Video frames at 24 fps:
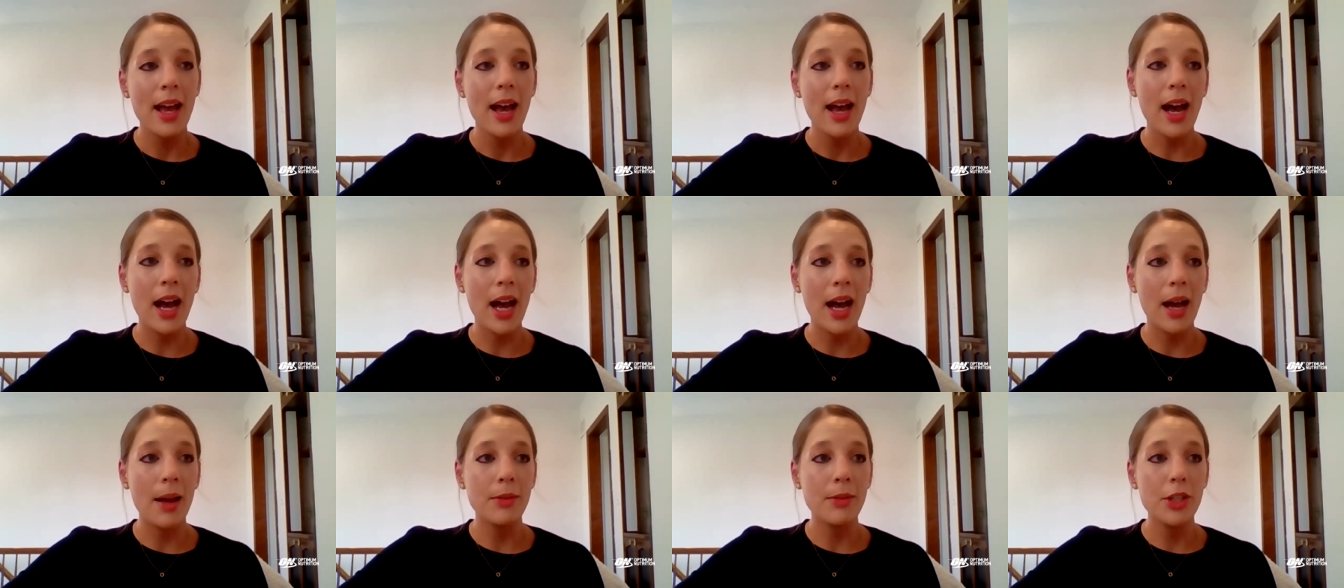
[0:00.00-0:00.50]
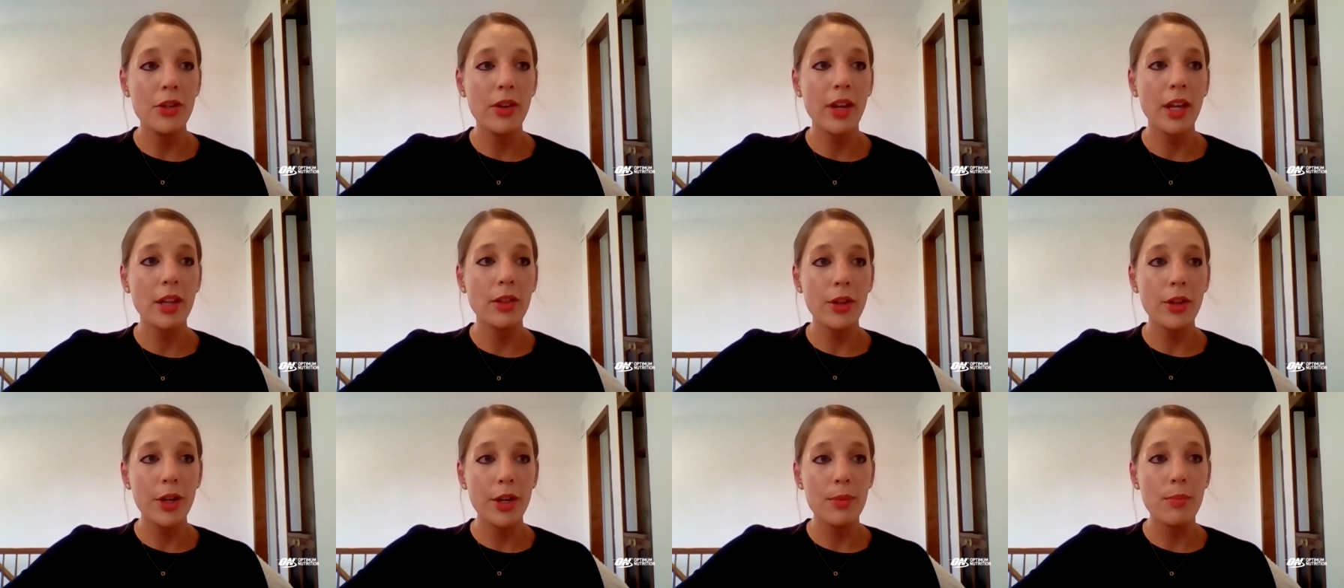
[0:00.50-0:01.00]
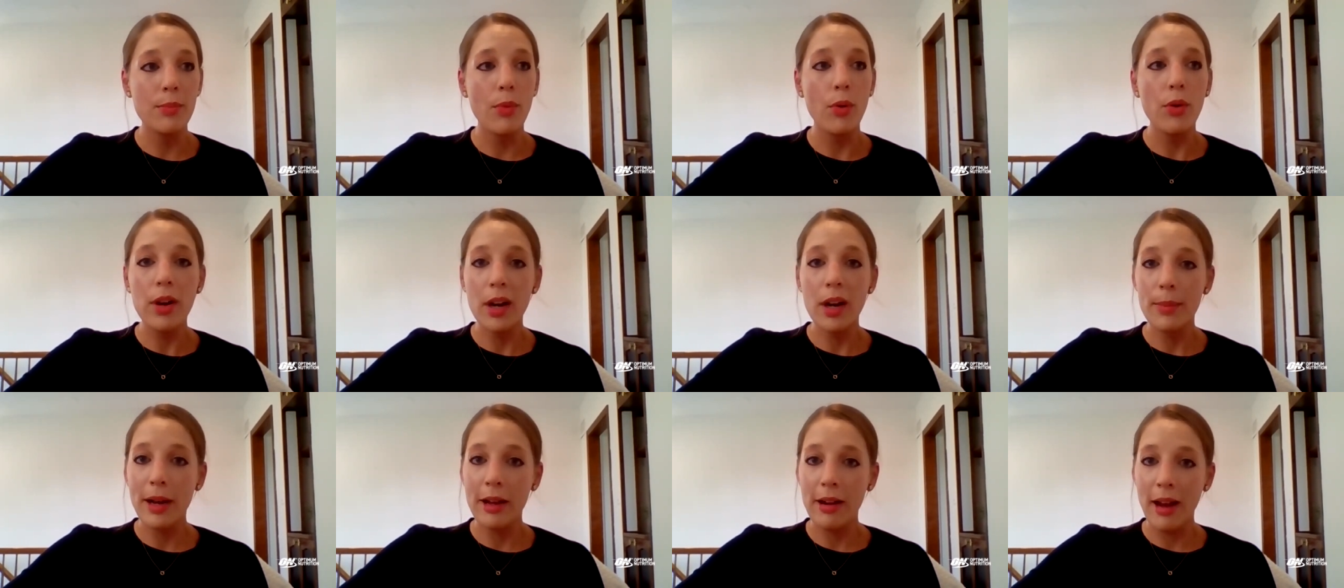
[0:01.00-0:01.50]
Um, you can learn
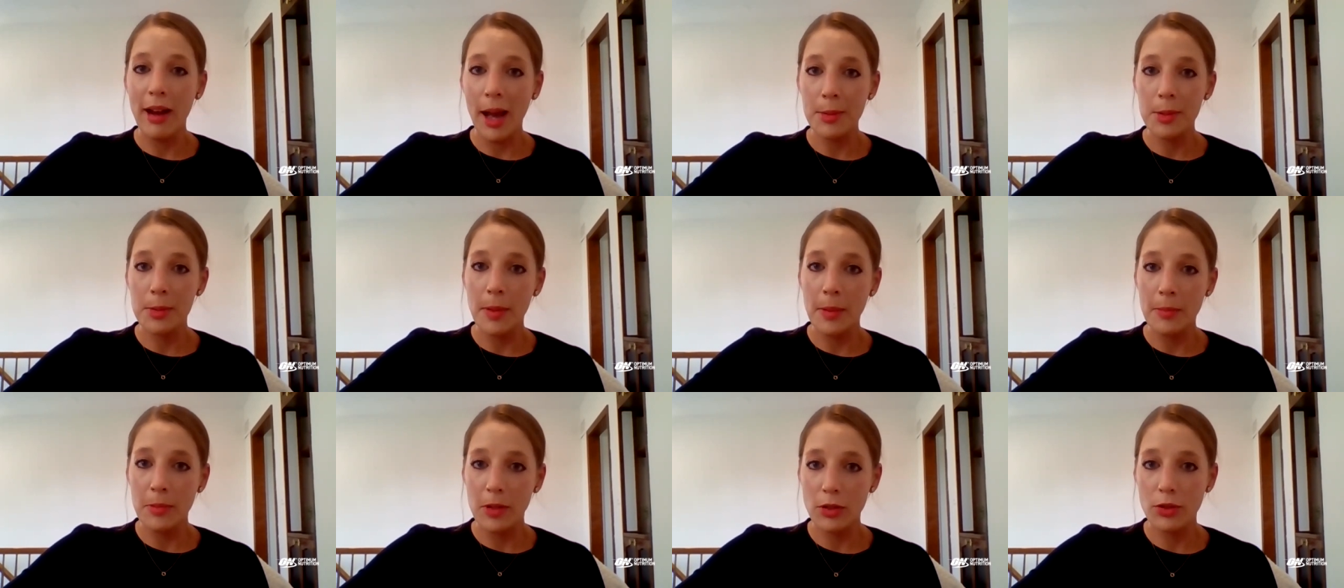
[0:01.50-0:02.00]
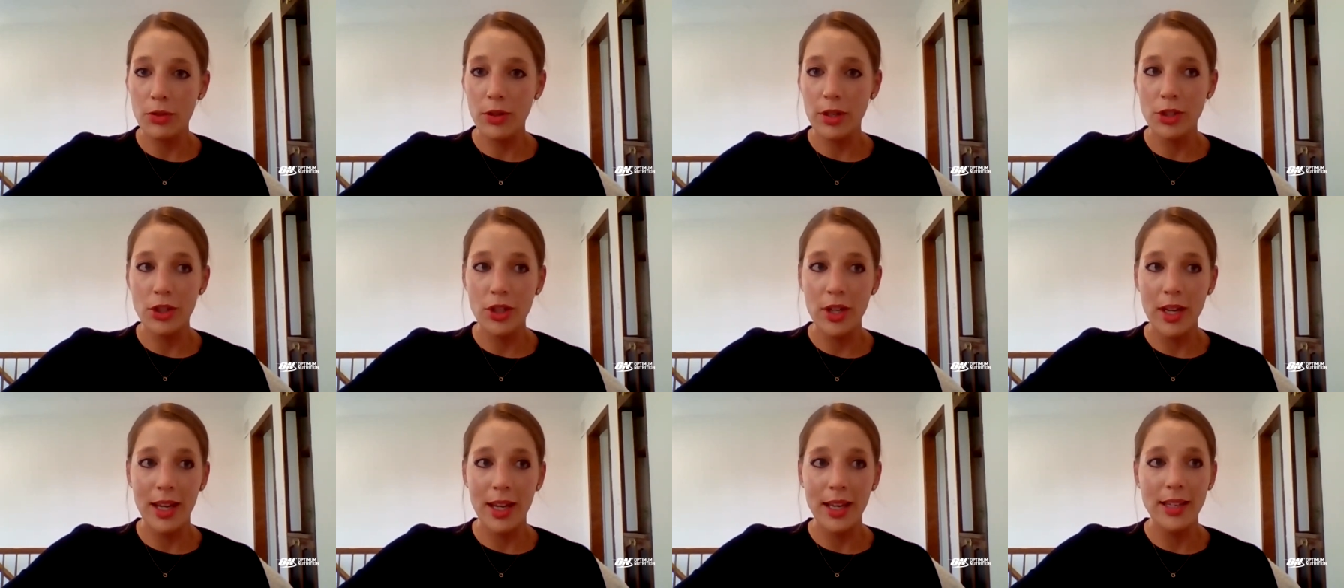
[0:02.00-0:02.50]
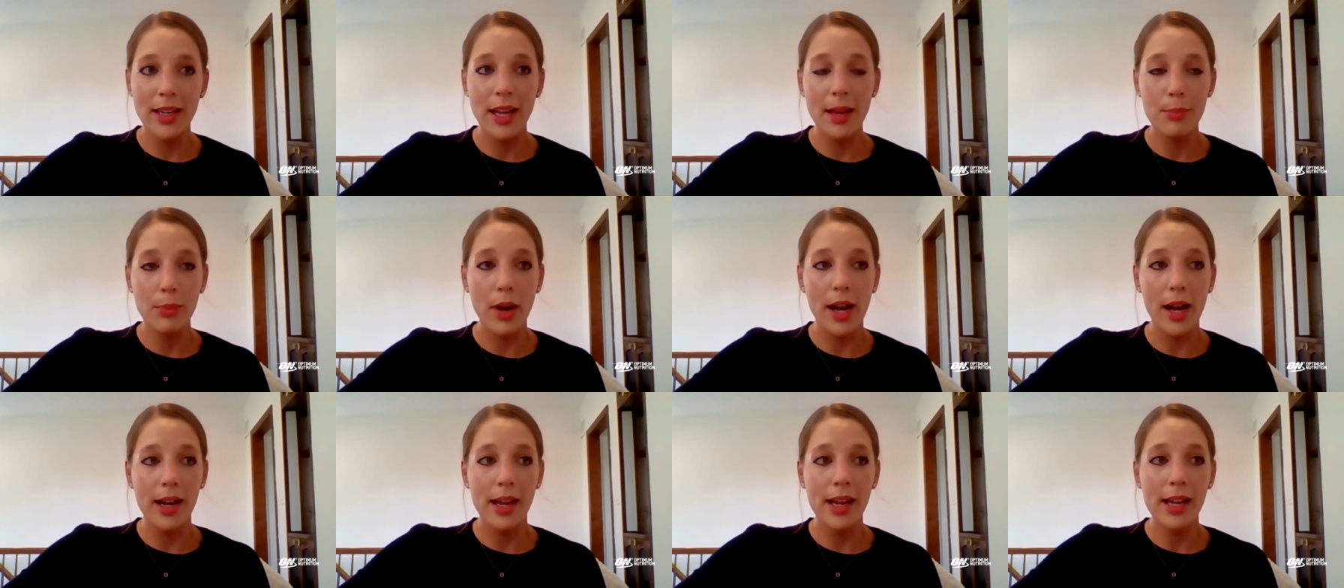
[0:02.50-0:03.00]
more about Optimum Nutrition
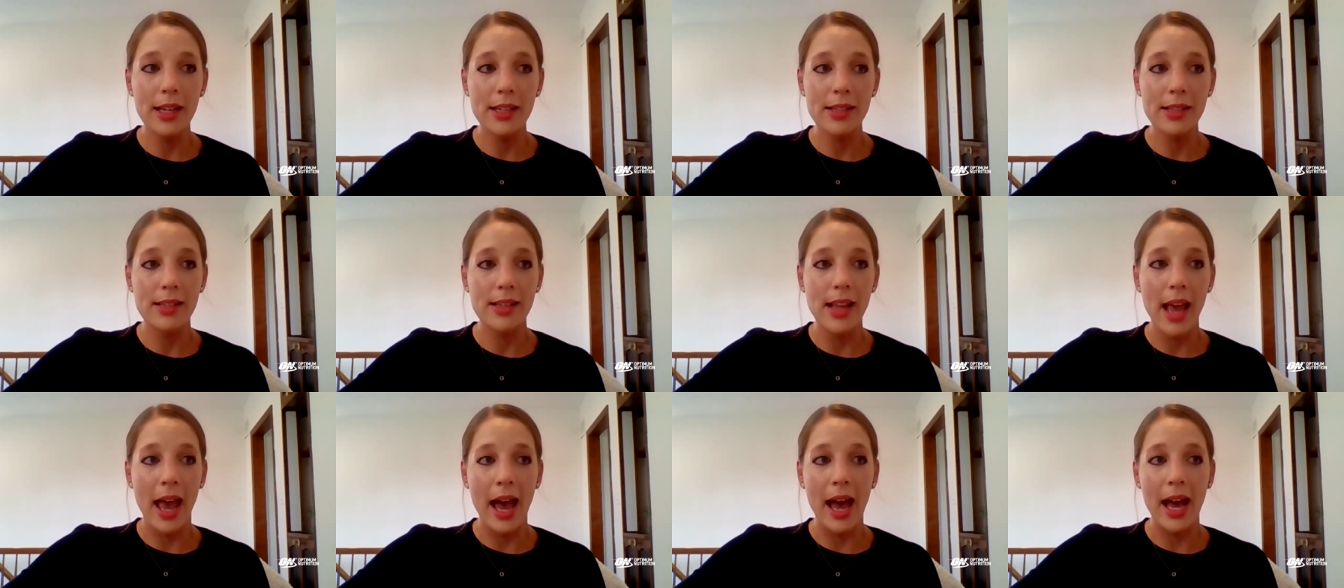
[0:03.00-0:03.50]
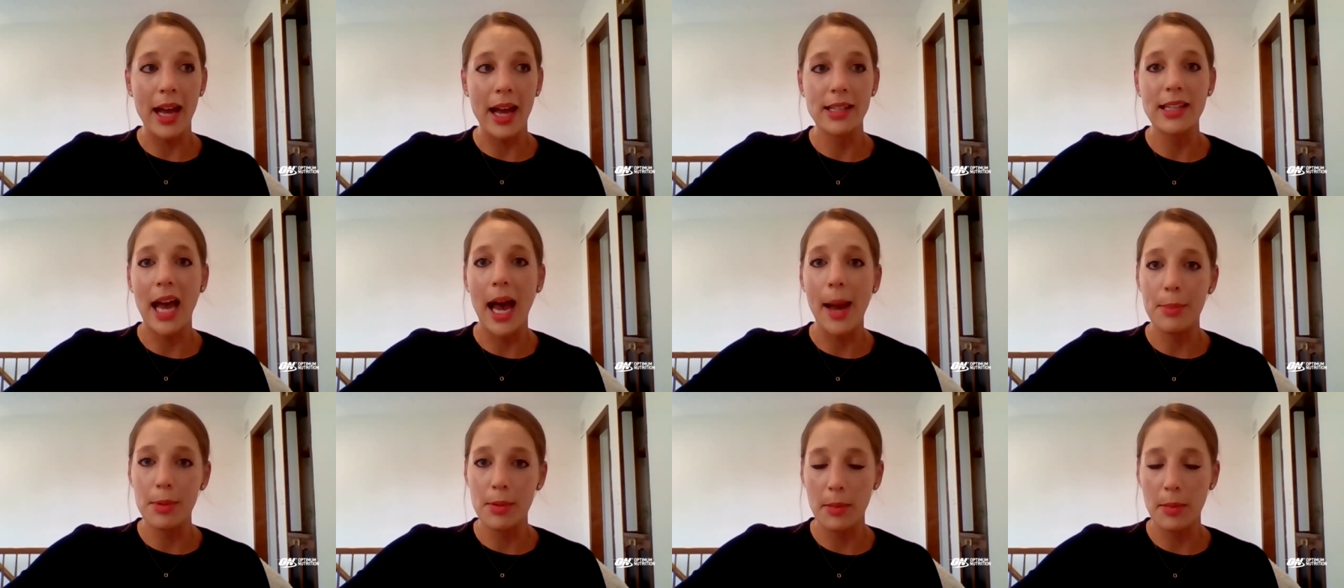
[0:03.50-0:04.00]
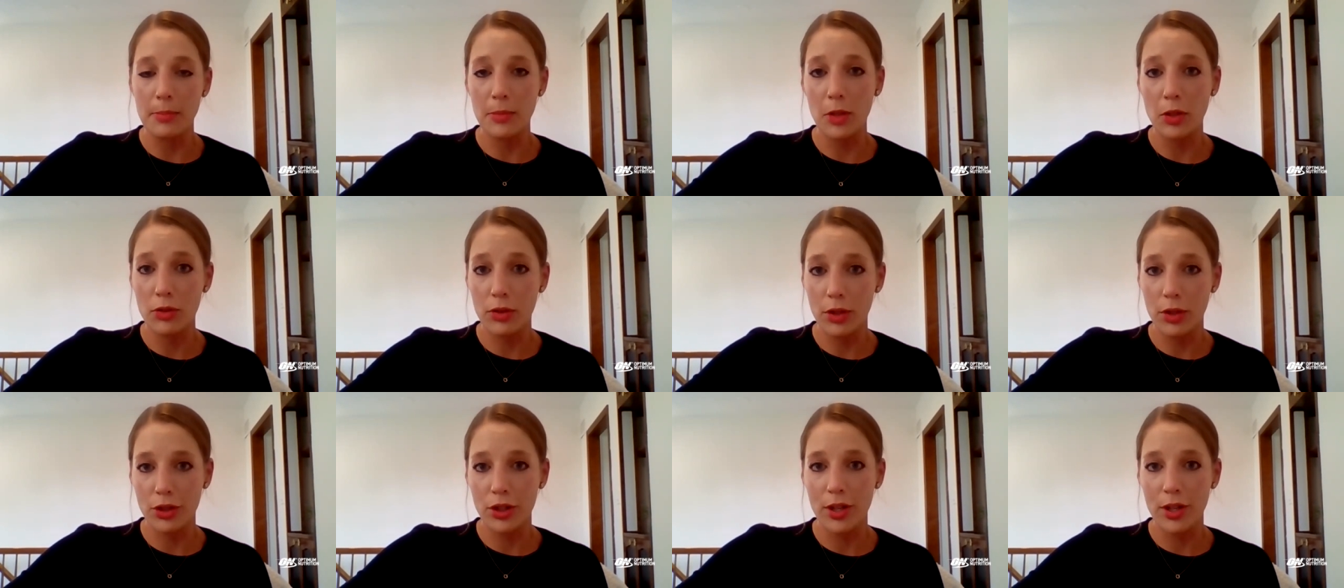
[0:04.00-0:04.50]
products at
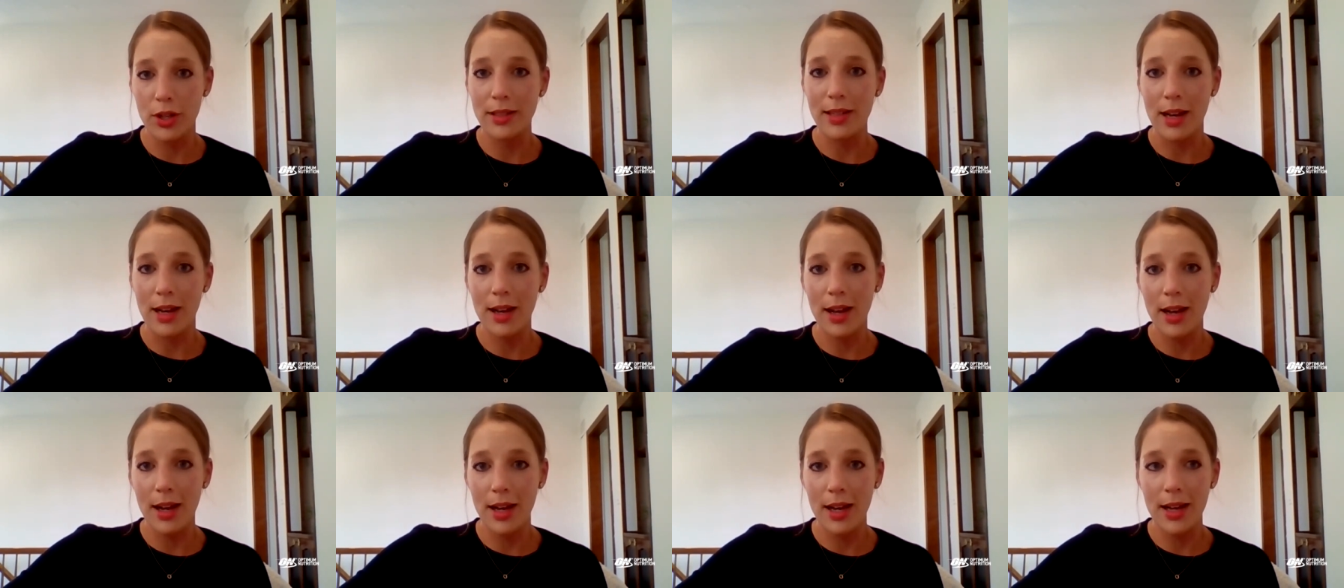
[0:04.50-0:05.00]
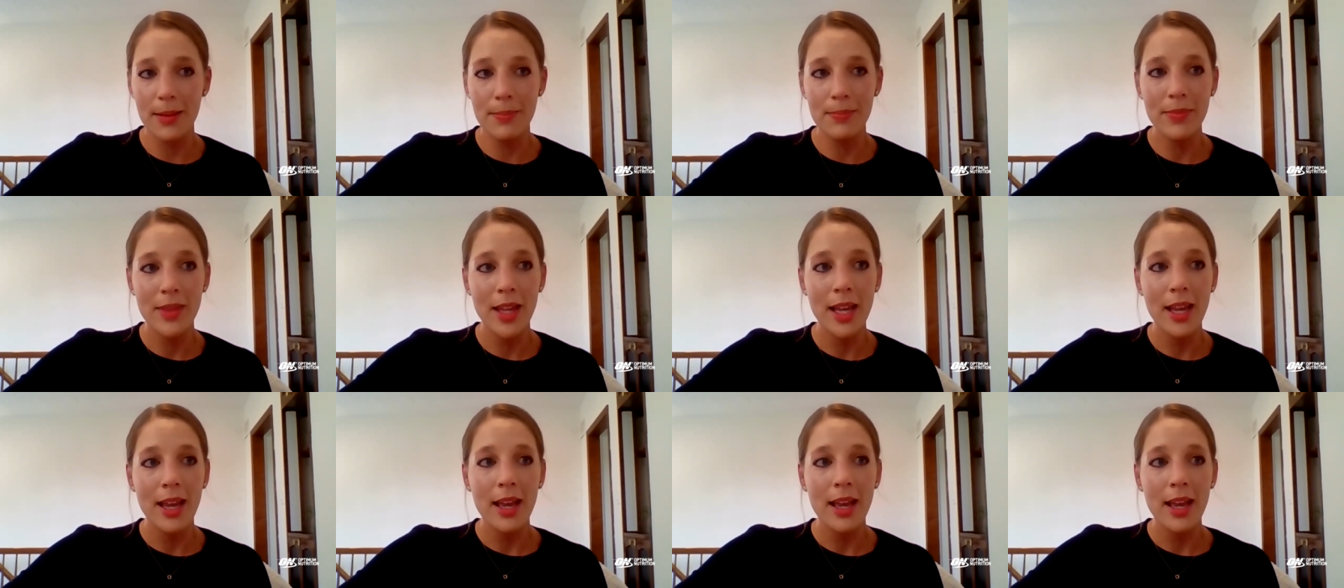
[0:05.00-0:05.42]
optimumnutrition.com